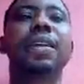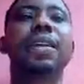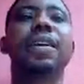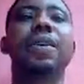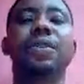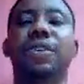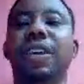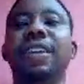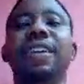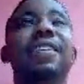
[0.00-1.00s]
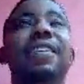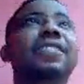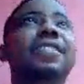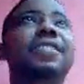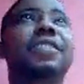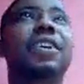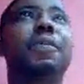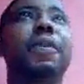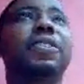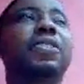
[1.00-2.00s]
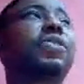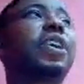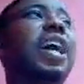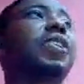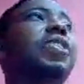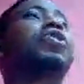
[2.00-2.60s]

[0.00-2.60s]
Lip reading: Okay. Sorry for the distraction.